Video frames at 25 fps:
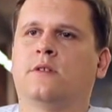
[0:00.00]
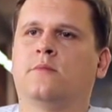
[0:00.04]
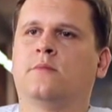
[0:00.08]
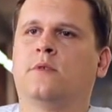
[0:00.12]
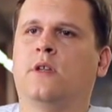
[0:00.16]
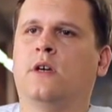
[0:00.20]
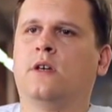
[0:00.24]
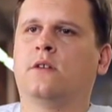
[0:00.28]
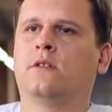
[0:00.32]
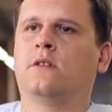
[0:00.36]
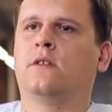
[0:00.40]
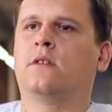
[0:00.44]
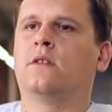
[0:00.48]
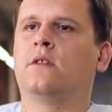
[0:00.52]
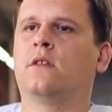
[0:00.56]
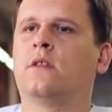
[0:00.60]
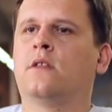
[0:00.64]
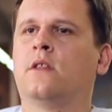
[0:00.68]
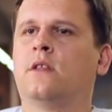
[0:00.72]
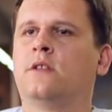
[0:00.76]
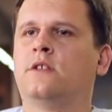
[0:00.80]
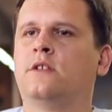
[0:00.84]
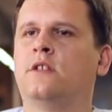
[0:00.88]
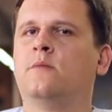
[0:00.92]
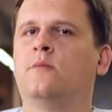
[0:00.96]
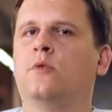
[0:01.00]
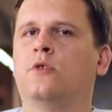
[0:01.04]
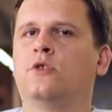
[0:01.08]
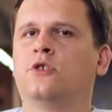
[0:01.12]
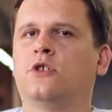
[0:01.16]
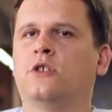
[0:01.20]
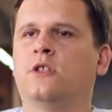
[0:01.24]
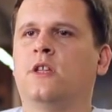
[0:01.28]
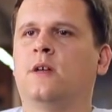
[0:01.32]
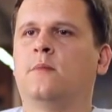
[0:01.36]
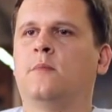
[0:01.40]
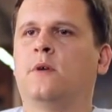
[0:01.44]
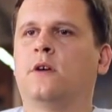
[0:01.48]
However, getting closer
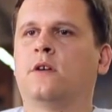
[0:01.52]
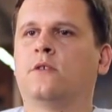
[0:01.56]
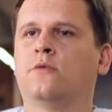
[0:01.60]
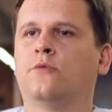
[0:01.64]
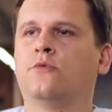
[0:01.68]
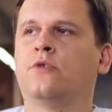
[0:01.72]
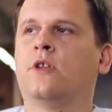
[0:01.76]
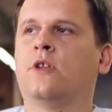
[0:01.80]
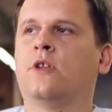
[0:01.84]
to your enemy is